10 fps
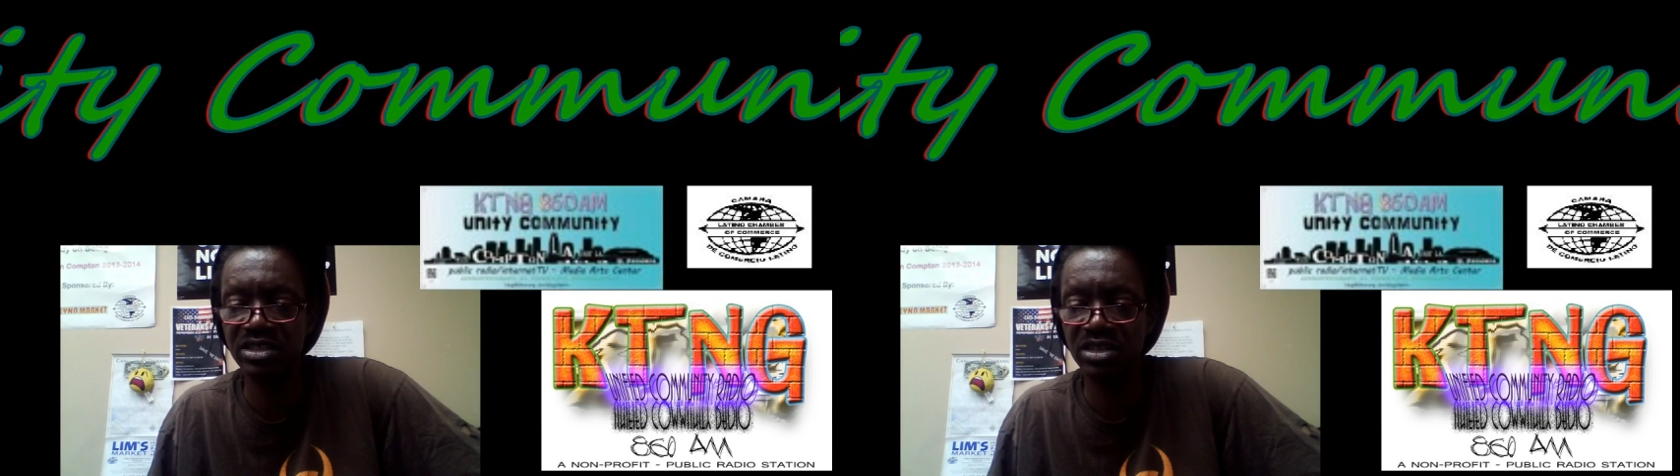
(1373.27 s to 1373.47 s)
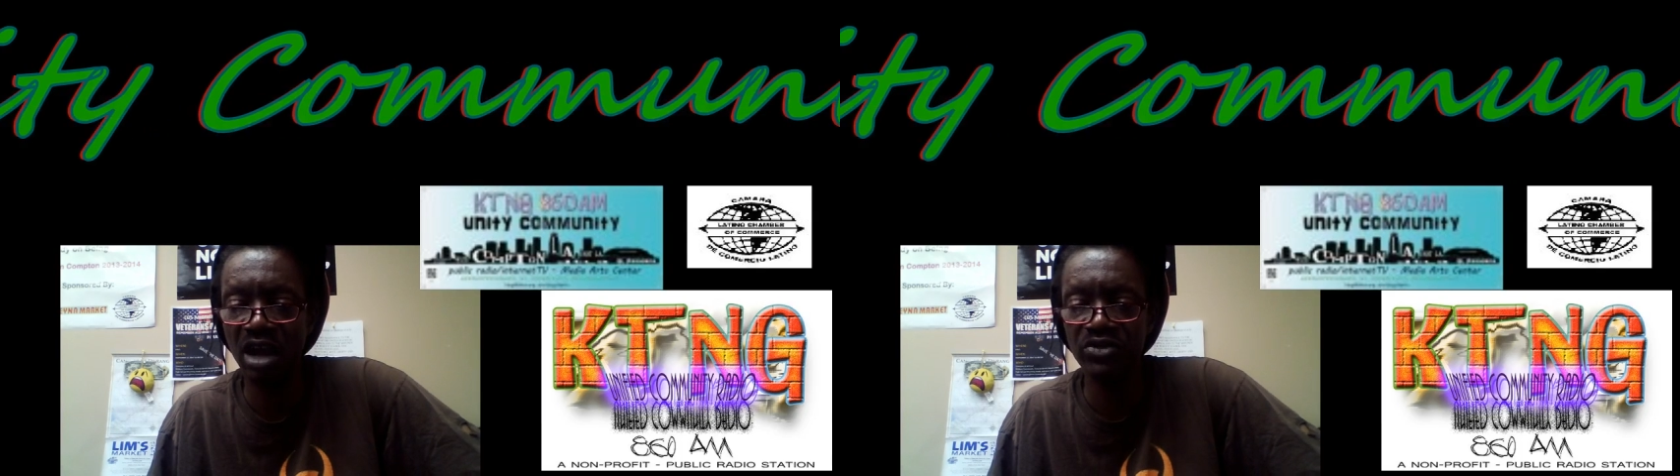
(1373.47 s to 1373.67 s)

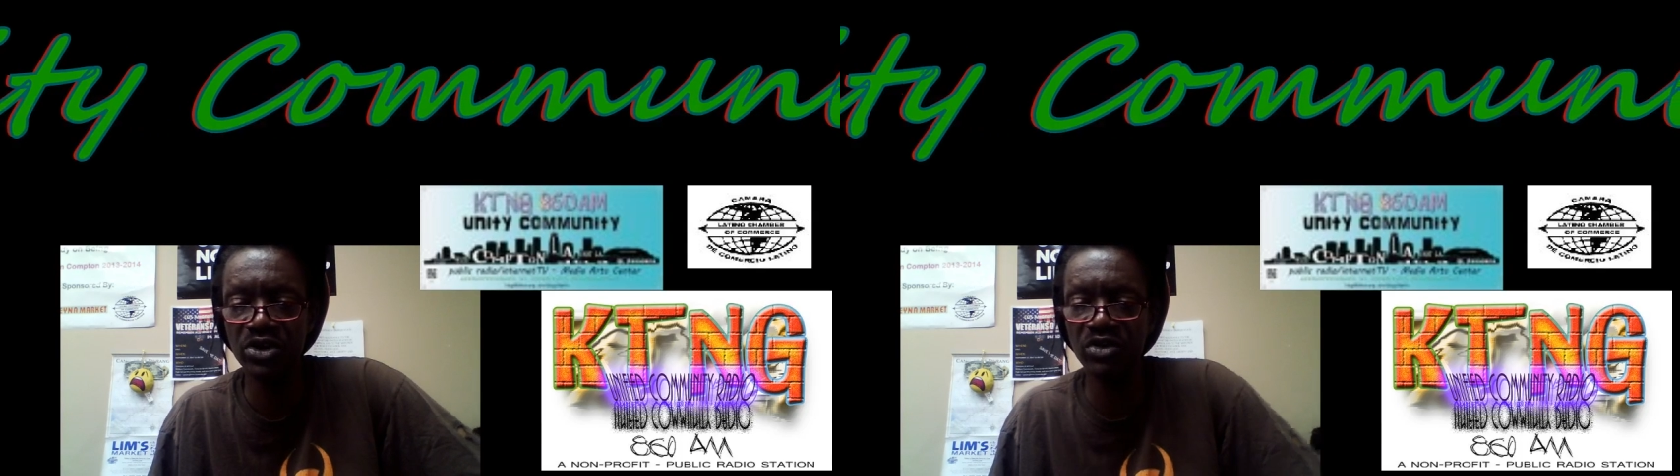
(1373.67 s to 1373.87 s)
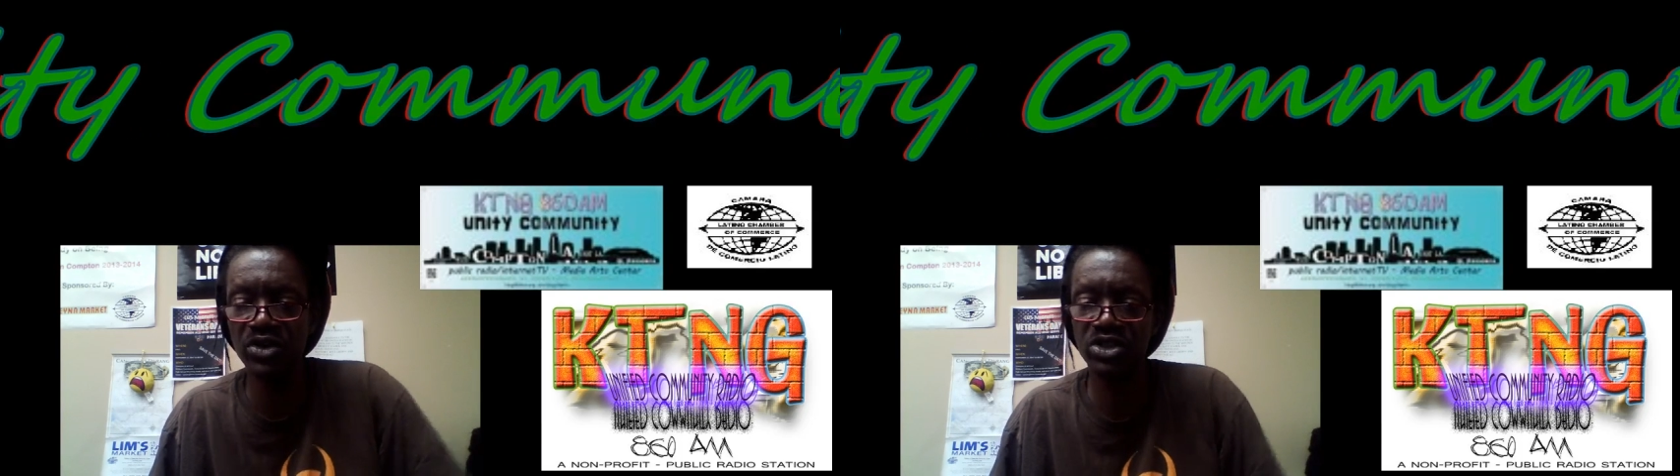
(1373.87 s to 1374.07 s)
of
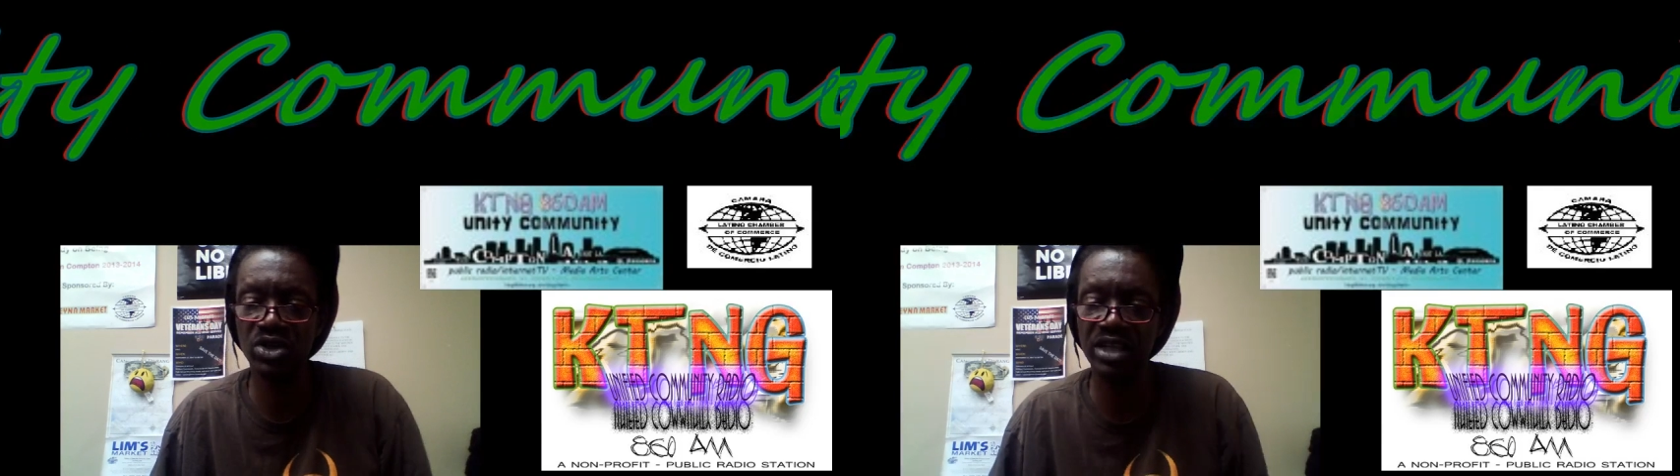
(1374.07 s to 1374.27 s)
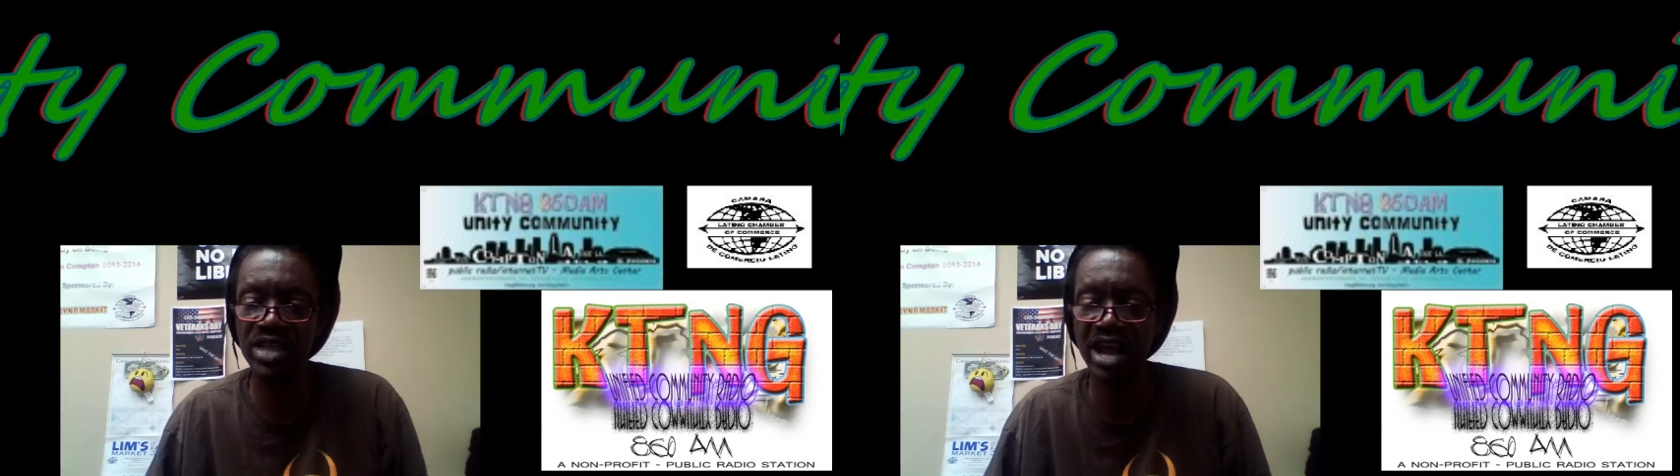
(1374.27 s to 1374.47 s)
universal and
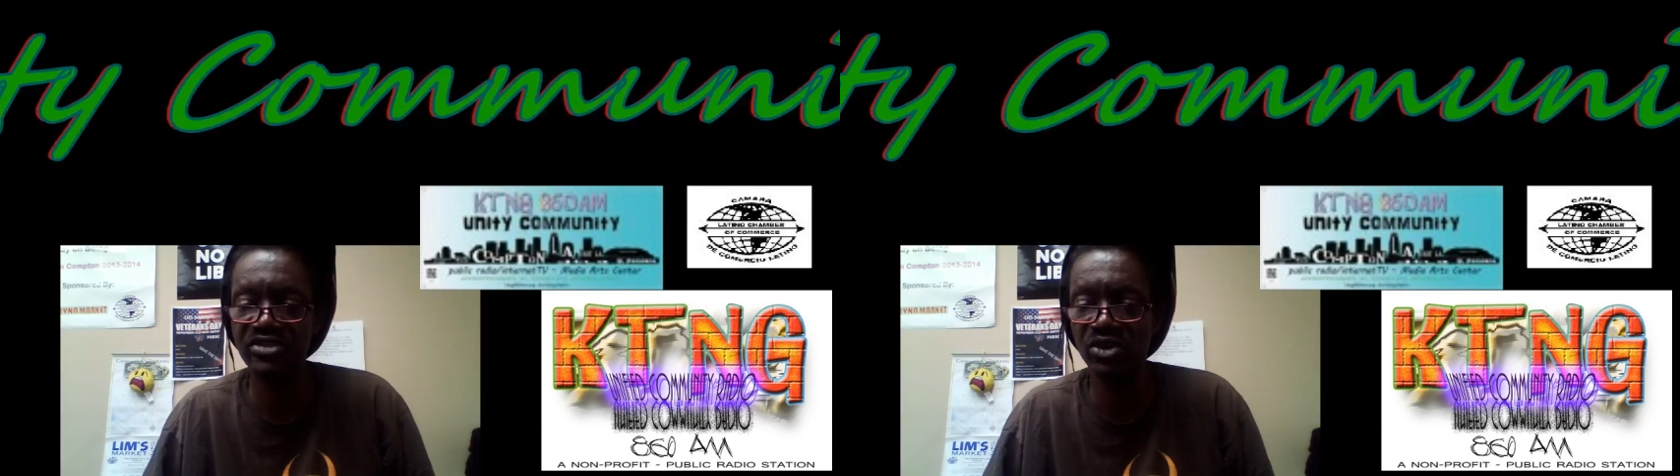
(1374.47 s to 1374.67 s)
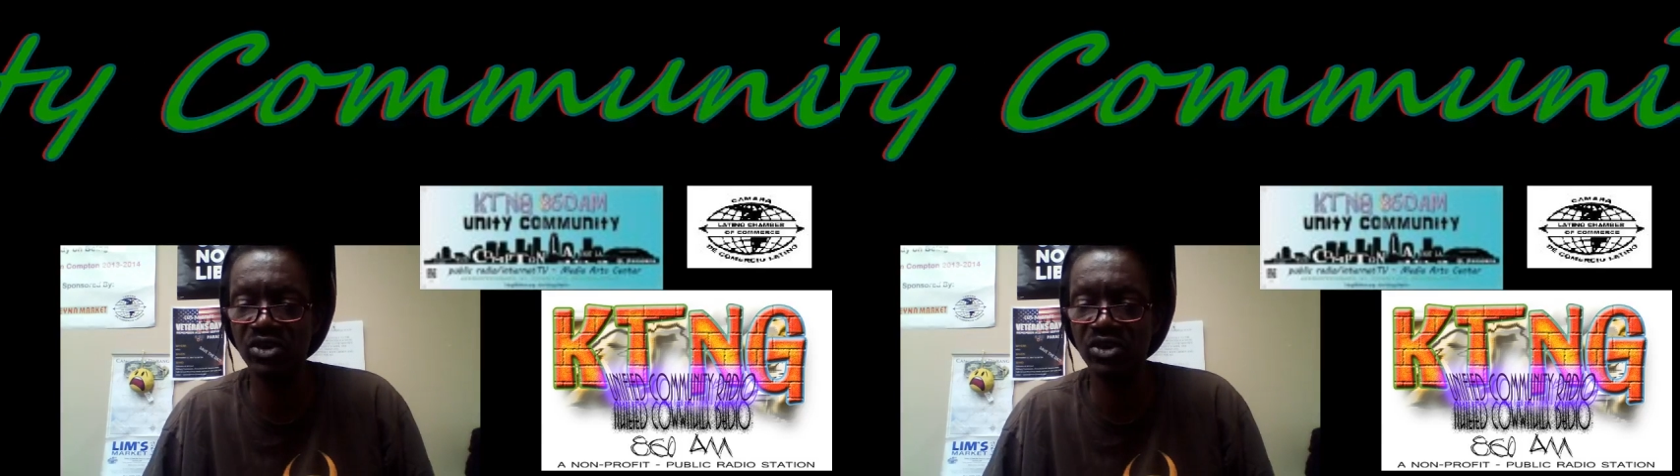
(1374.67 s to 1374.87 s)
natural
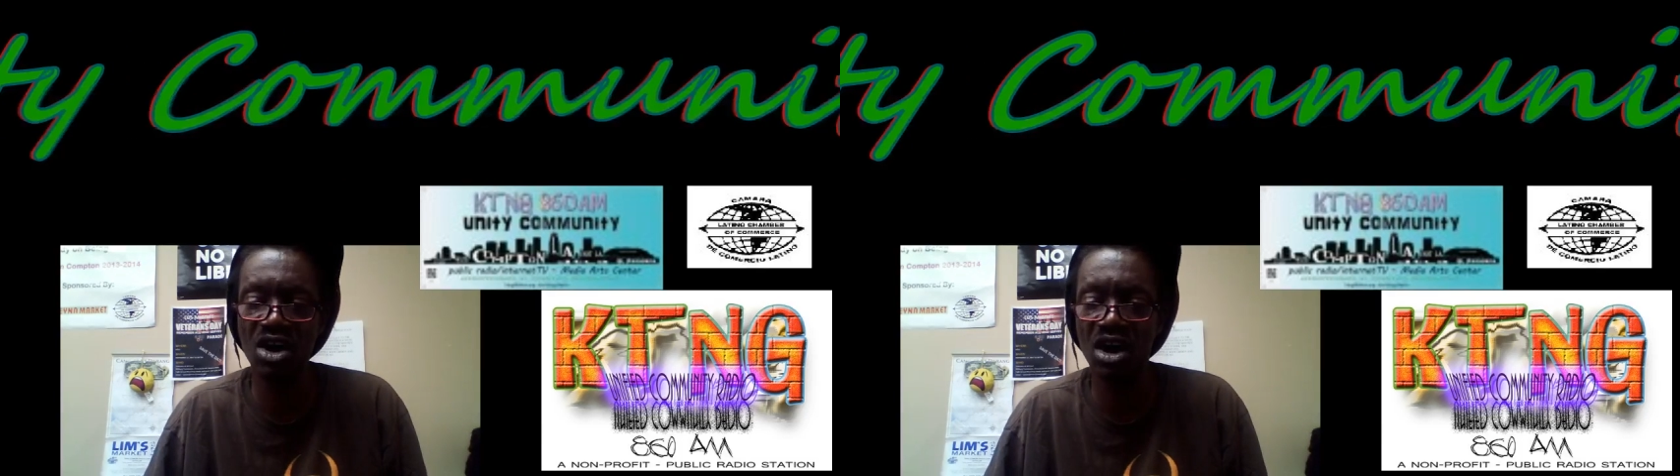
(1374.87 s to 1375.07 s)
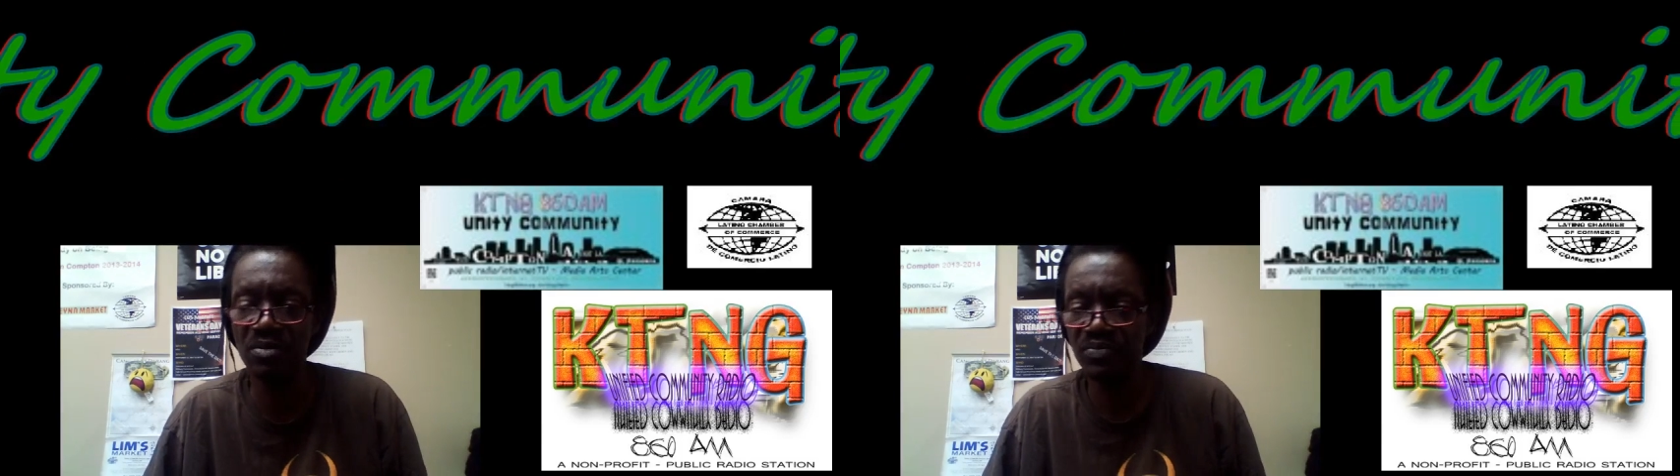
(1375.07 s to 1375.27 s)

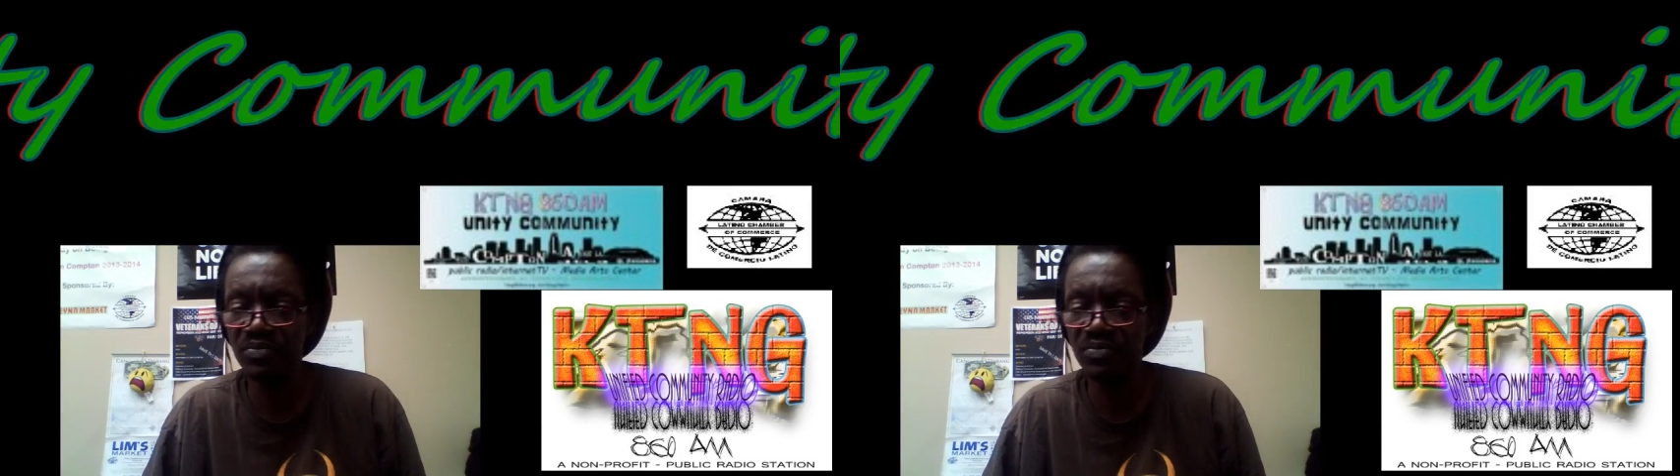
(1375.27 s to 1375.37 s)
law.